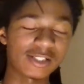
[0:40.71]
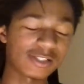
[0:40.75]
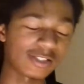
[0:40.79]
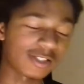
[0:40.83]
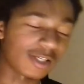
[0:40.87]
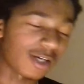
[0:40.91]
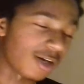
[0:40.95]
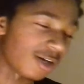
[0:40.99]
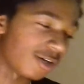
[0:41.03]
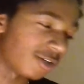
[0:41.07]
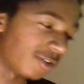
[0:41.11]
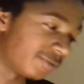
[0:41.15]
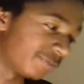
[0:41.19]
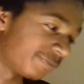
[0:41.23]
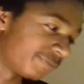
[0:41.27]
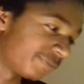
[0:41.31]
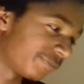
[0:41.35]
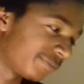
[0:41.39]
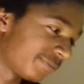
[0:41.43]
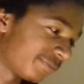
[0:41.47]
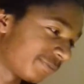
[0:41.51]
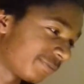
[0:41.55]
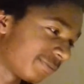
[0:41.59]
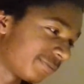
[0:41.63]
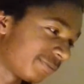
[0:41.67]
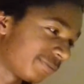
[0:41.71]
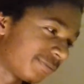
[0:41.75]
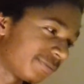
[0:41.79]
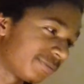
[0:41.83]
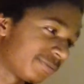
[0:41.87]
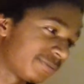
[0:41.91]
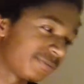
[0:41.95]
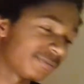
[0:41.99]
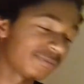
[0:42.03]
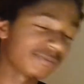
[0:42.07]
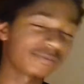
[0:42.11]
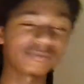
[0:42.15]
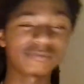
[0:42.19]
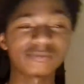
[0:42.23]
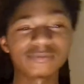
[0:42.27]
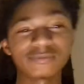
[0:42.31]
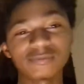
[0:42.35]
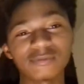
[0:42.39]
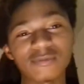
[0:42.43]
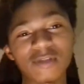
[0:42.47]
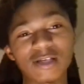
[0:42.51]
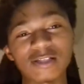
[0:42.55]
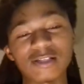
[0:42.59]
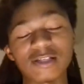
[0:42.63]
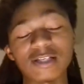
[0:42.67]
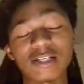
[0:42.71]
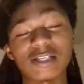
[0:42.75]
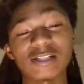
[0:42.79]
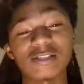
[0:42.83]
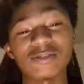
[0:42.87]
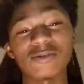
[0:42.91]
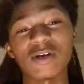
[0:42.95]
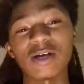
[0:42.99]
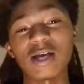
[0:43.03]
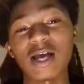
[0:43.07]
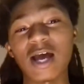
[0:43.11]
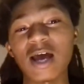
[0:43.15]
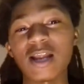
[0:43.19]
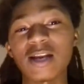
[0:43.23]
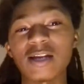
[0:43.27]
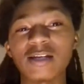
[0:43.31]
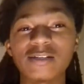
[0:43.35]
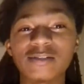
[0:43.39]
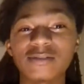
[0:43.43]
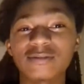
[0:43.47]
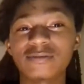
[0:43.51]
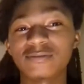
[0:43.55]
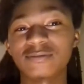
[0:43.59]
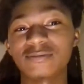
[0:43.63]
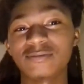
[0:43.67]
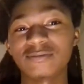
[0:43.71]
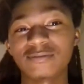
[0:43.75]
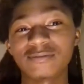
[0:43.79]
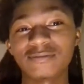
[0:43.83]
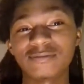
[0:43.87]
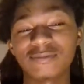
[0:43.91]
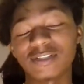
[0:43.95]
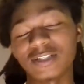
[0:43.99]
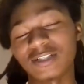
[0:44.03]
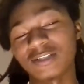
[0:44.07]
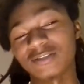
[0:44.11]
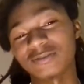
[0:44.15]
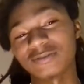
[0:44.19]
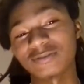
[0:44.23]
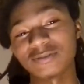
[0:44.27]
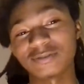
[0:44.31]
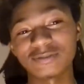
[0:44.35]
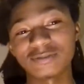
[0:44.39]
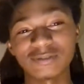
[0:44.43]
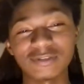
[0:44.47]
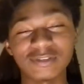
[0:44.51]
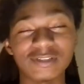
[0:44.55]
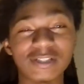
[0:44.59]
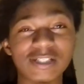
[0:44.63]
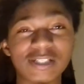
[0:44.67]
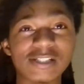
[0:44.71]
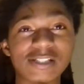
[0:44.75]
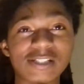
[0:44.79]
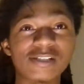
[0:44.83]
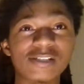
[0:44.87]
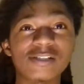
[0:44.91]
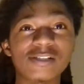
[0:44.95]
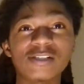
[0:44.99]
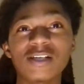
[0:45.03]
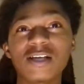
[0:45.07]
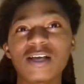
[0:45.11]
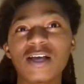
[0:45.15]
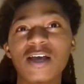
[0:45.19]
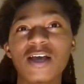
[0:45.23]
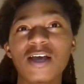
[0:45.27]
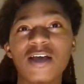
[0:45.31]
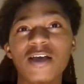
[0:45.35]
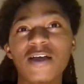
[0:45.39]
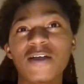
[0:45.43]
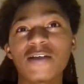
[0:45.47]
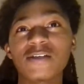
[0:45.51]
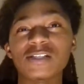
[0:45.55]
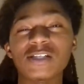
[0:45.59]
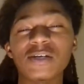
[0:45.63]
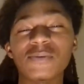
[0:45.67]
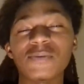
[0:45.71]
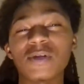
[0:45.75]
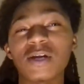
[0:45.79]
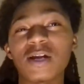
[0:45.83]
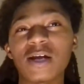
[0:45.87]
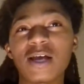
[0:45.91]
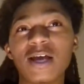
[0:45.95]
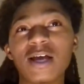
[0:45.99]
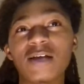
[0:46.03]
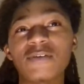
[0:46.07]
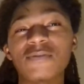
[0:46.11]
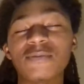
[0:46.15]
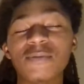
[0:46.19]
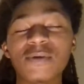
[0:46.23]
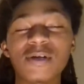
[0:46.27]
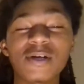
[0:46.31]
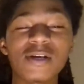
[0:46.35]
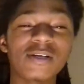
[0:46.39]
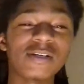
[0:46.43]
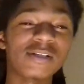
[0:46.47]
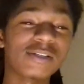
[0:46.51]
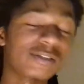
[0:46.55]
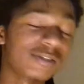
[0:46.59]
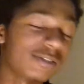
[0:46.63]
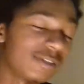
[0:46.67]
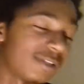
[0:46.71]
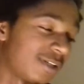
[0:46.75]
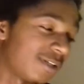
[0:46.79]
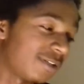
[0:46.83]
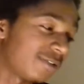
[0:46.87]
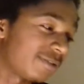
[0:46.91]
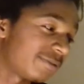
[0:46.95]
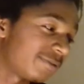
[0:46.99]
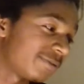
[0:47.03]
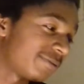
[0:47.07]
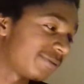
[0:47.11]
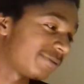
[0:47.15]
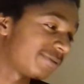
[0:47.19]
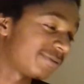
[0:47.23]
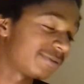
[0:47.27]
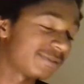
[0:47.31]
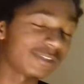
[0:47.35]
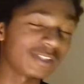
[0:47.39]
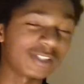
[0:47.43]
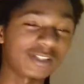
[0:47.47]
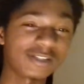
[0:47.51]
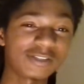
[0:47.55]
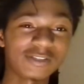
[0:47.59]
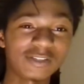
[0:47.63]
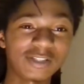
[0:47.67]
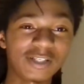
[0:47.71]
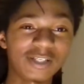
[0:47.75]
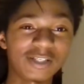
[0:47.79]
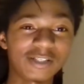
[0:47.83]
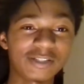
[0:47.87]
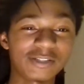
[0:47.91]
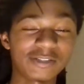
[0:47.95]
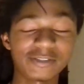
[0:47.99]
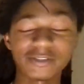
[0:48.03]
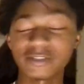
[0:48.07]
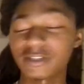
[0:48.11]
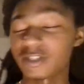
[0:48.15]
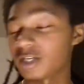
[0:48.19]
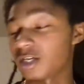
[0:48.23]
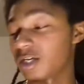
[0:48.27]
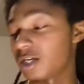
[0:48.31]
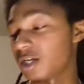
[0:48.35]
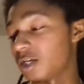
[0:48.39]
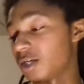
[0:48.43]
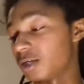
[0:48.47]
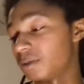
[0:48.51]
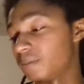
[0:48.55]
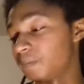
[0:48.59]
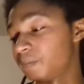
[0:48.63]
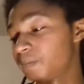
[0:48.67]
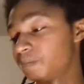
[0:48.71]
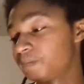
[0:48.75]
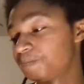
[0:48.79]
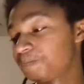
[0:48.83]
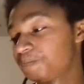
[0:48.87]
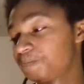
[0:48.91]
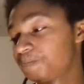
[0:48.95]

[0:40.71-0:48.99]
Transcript: So I got it. So this is something I got from there. You know?